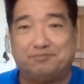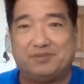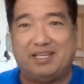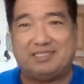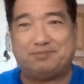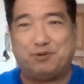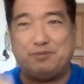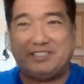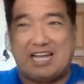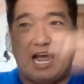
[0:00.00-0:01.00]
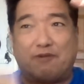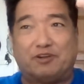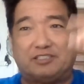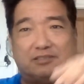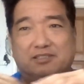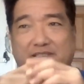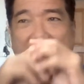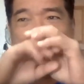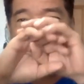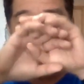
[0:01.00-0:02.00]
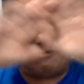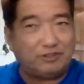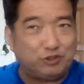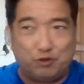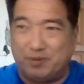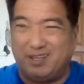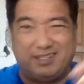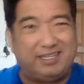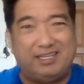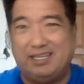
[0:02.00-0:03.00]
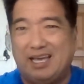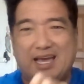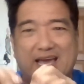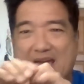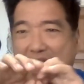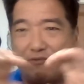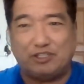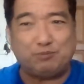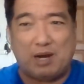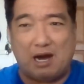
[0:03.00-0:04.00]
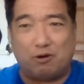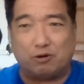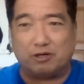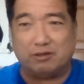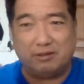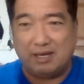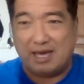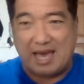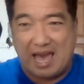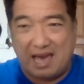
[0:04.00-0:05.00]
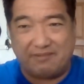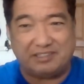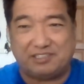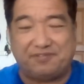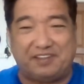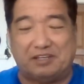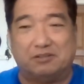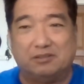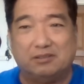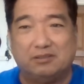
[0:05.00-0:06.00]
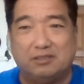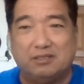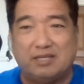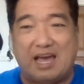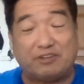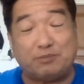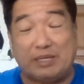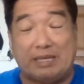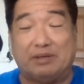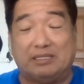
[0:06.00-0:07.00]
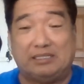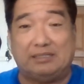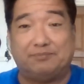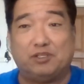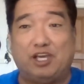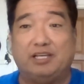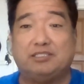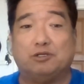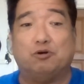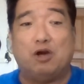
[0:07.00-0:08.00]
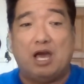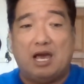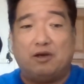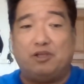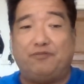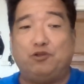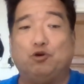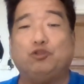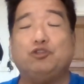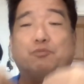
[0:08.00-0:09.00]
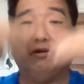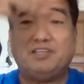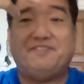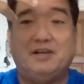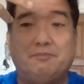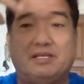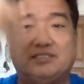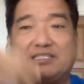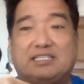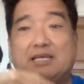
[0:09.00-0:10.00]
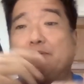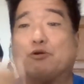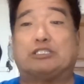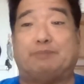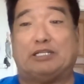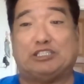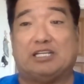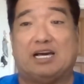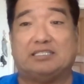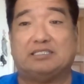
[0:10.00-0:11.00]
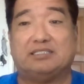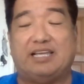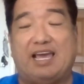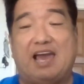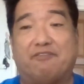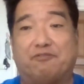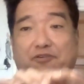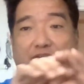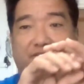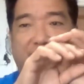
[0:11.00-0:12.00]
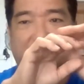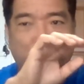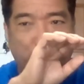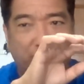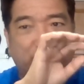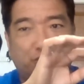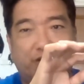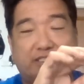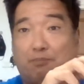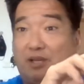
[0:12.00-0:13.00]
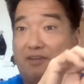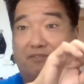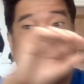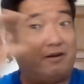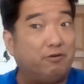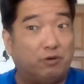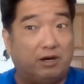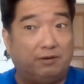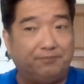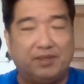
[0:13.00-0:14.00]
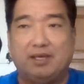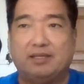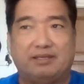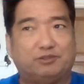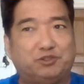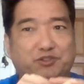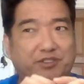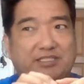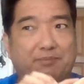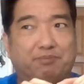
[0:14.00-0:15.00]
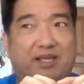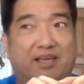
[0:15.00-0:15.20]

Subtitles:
It's pretty much average. It's average durability, average power, average feel, average playability. Okay, so if you go to the multi-filaments, it's a little bit more specialized. They have certain strings that play very well. There's certain strings that